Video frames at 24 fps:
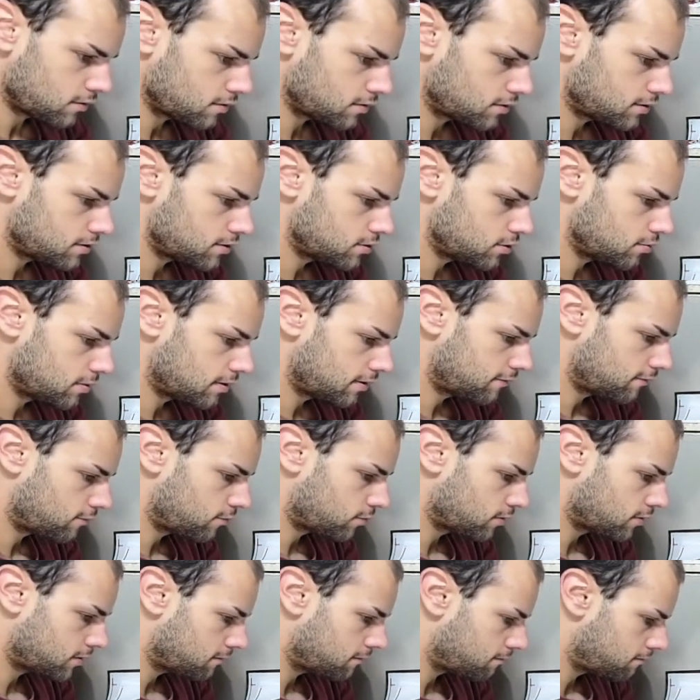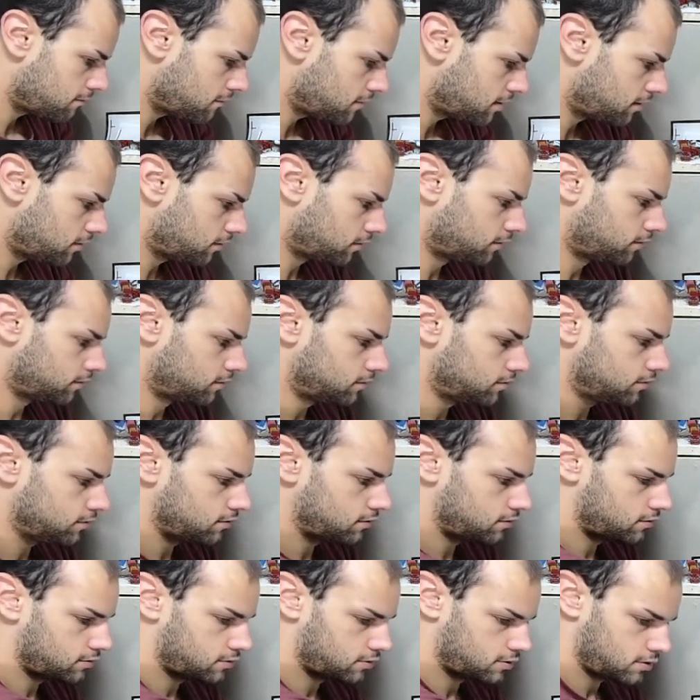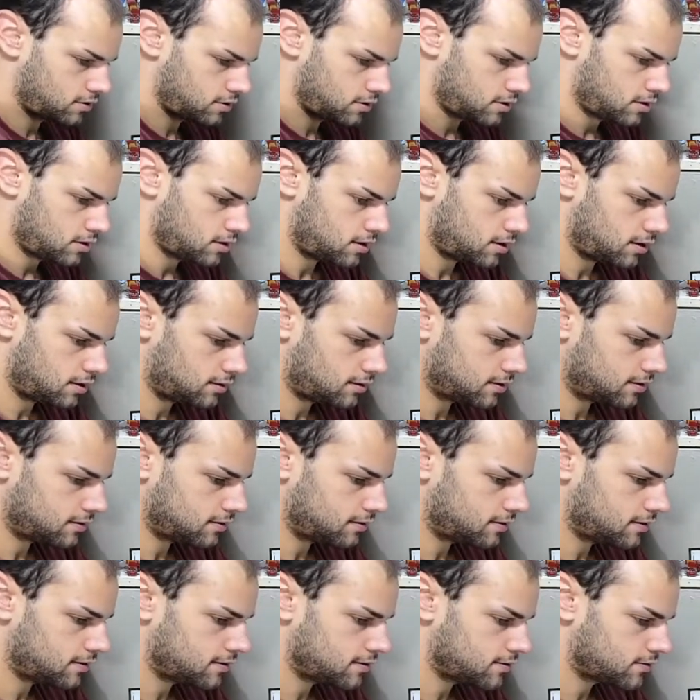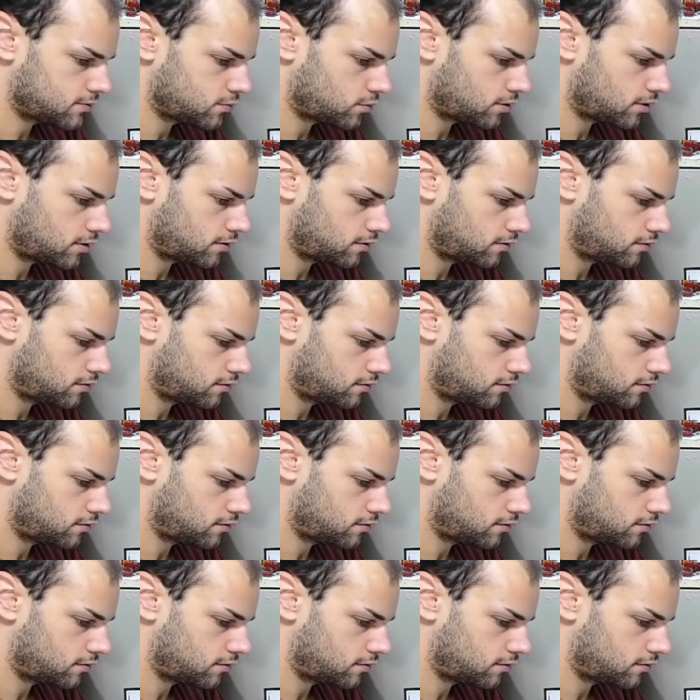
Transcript: 2x4 in the middle. And then this one.